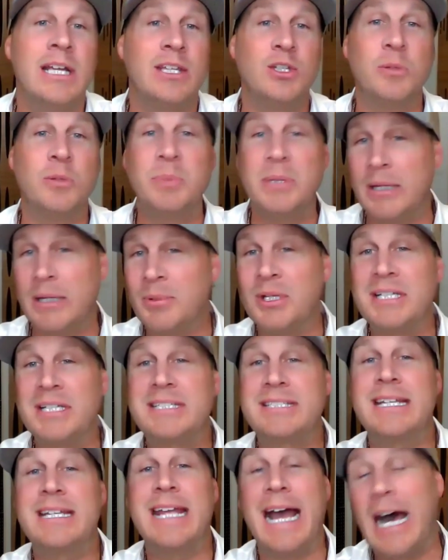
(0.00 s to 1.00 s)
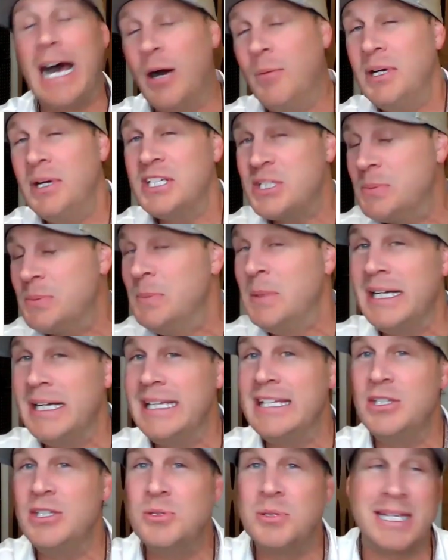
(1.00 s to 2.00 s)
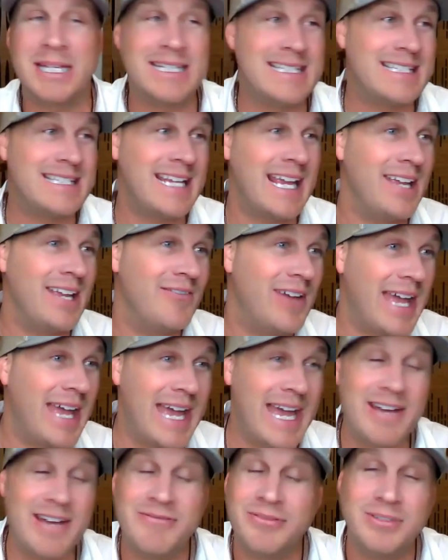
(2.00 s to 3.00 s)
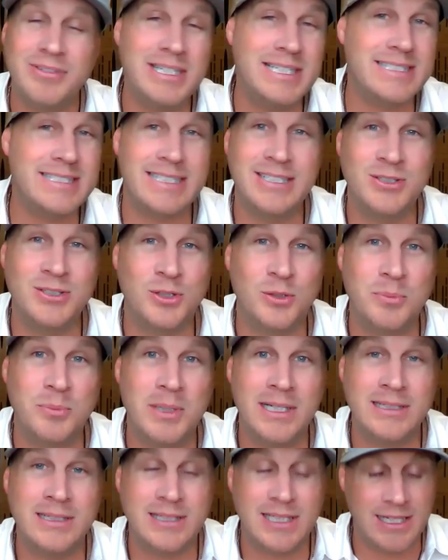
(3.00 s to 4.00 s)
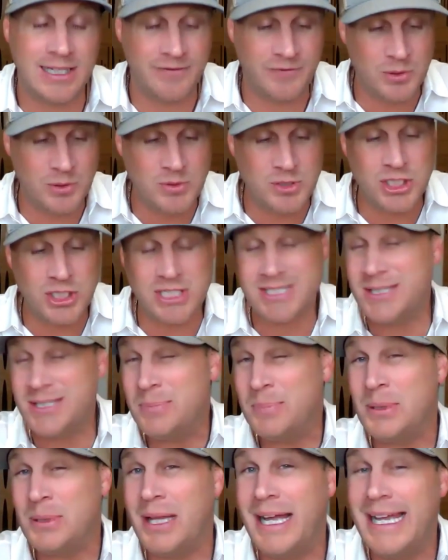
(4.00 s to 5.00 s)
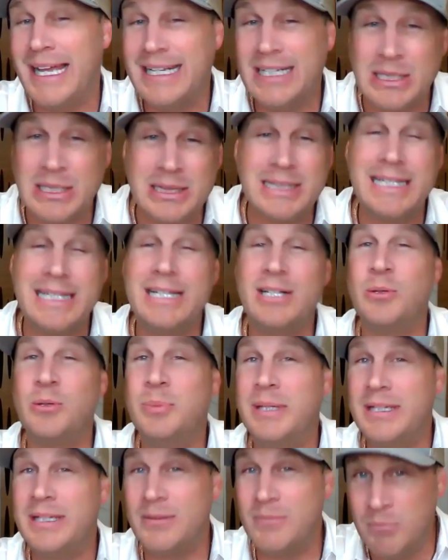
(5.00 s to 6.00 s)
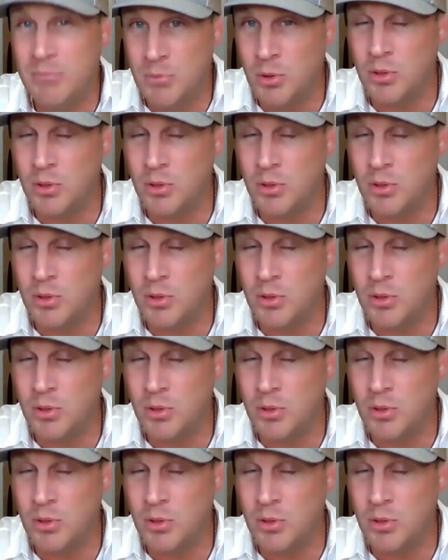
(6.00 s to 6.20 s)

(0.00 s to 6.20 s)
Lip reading: you'll be able to see how much money you can save every single month if you just applied a little bit